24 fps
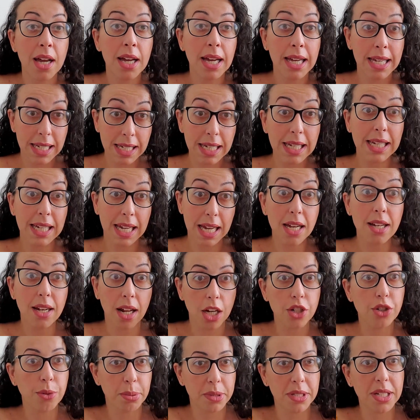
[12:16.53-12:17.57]
He can get
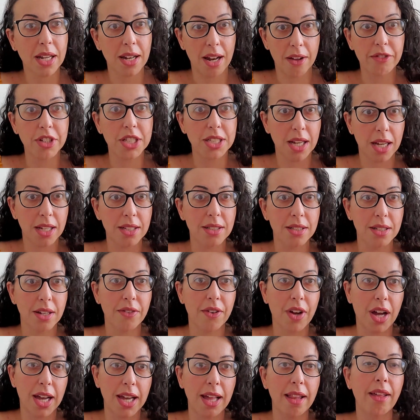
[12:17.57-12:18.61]
100% in every test if
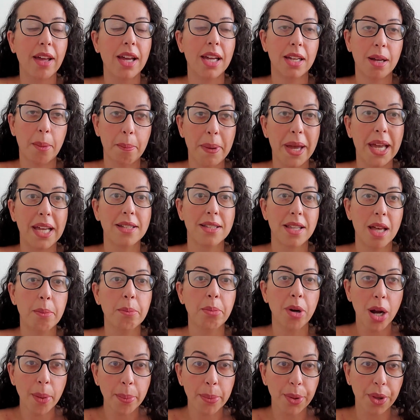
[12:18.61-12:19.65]
I like pace him
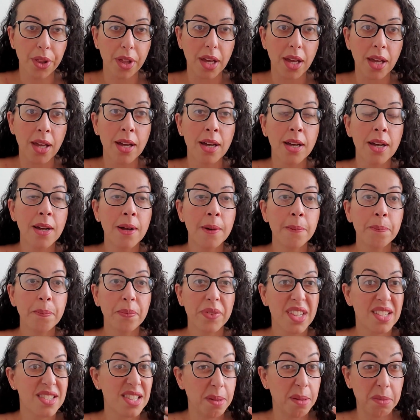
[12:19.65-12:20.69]
properly.
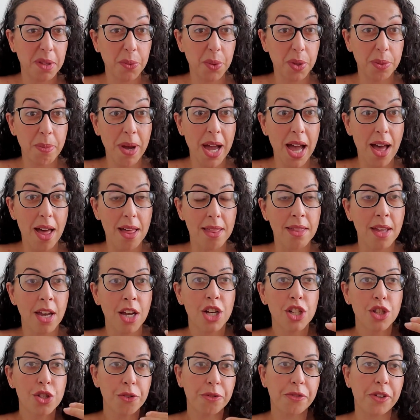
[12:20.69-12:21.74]
Same thing with math.
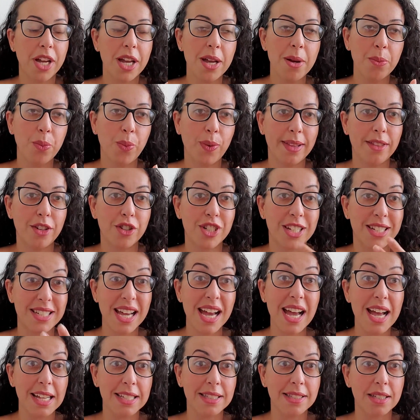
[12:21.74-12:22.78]
So for him, when there's a
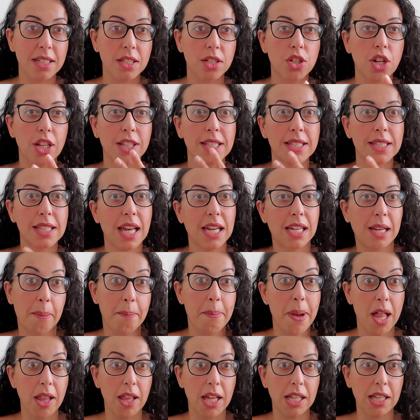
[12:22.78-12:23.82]
test, it's not this like
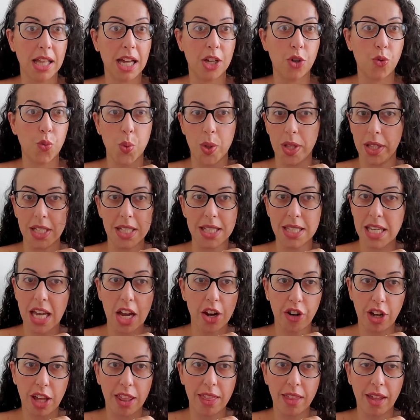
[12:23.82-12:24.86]
compelling, like really
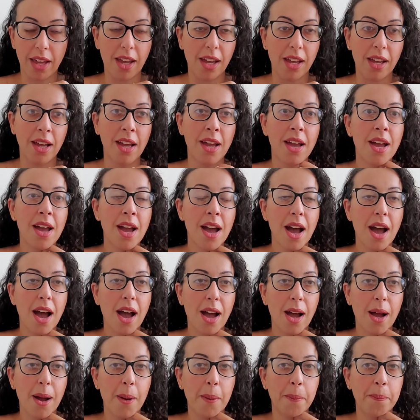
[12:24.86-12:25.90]
scary thing.
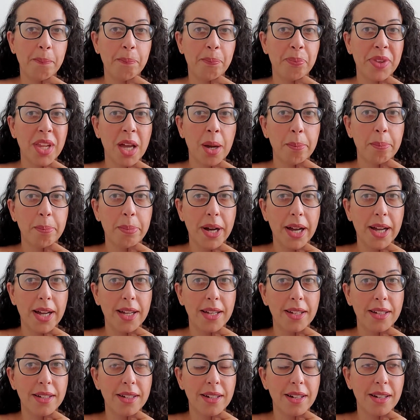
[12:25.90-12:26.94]

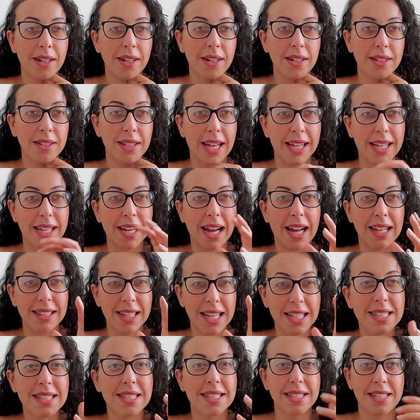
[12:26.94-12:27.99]
But like,
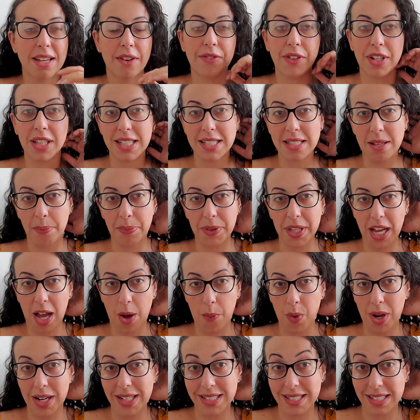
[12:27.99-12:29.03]
it's definitely something I
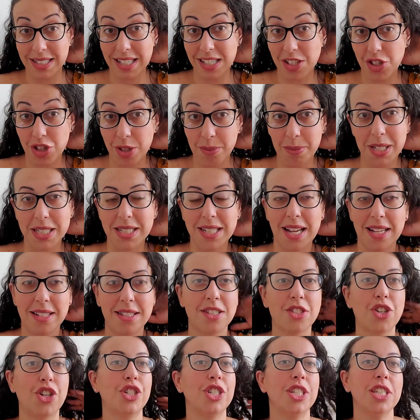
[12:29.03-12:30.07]
wanted to teach them, that
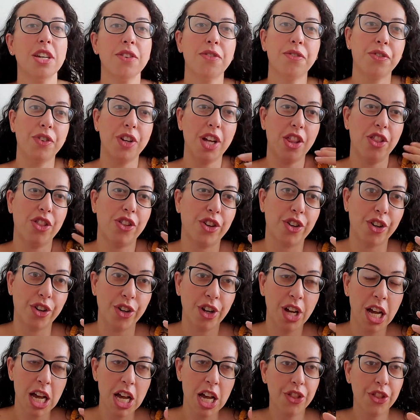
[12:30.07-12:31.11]
tests are different. They're
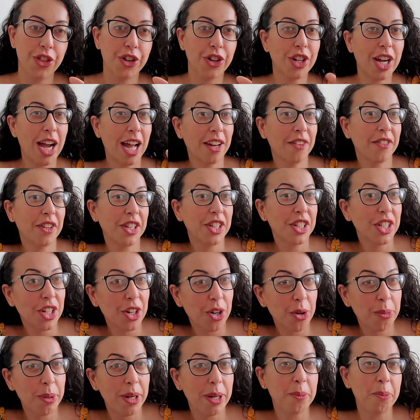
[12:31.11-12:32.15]
kind of a
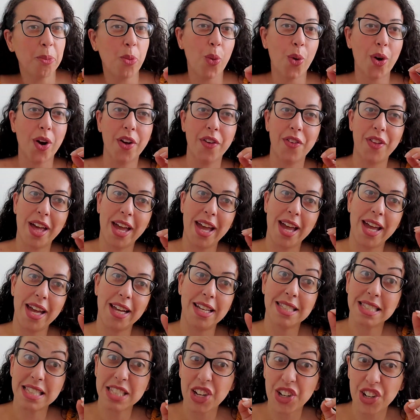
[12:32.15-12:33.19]
little bit more like
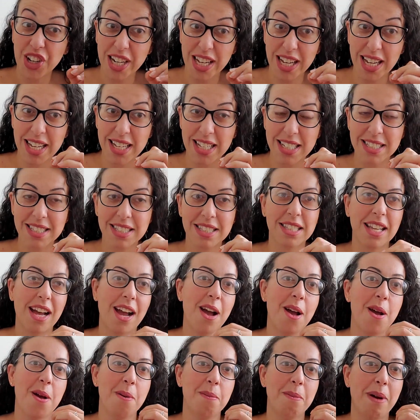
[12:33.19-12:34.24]
serious.
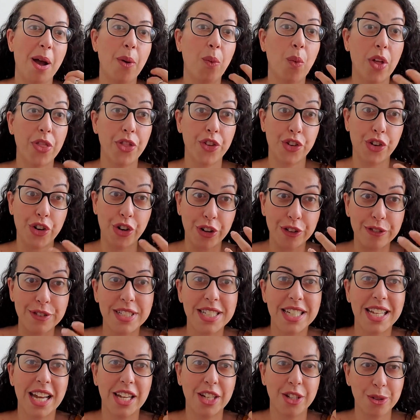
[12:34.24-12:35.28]
I want their nerves
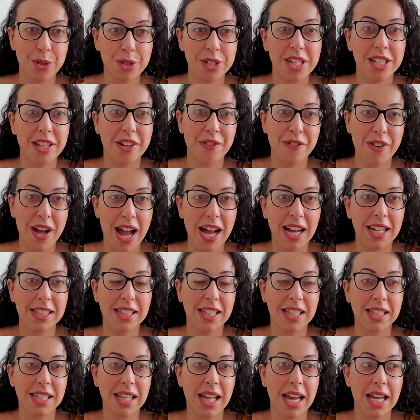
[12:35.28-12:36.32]
to get used to the fact
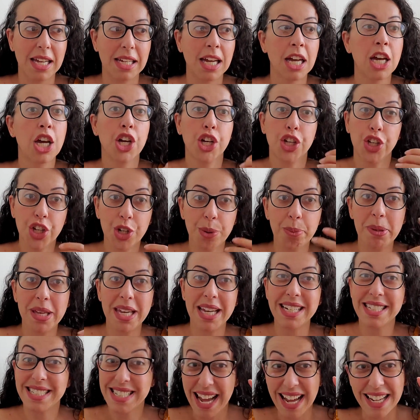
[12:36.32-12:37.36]
that like you're
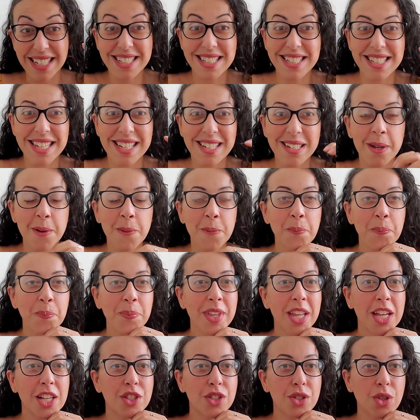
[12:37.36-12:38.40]
being tested.
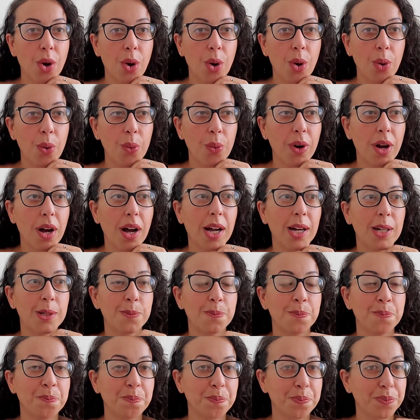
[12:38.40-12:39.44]
So
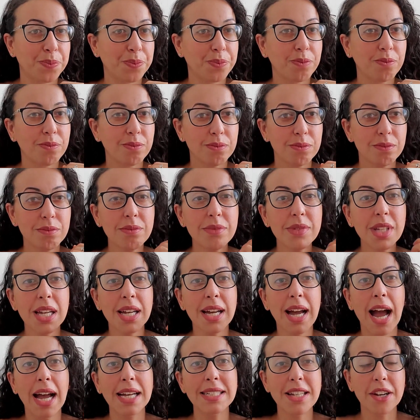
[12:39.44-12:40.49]

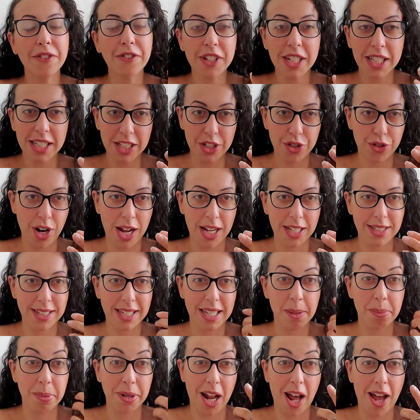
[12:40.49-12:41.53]
I definitely try to
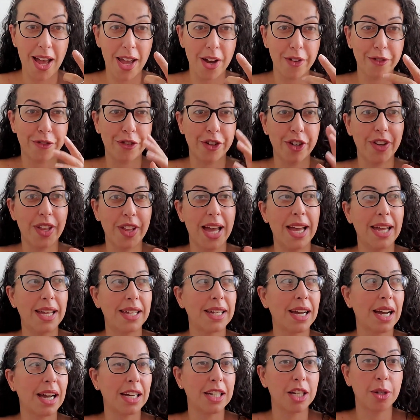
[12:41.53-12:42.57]
keep an eye out for
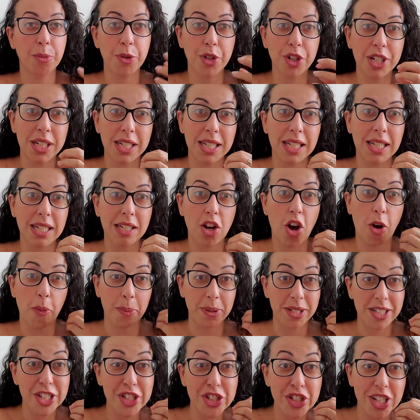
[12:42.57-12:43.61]
like community
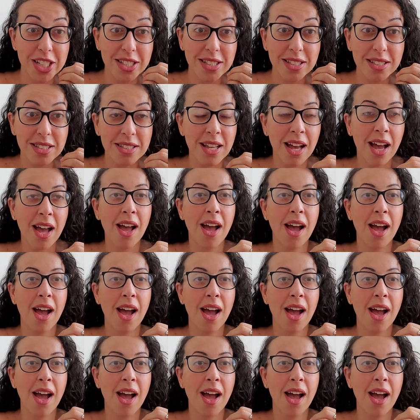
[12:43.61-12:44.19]
competitions.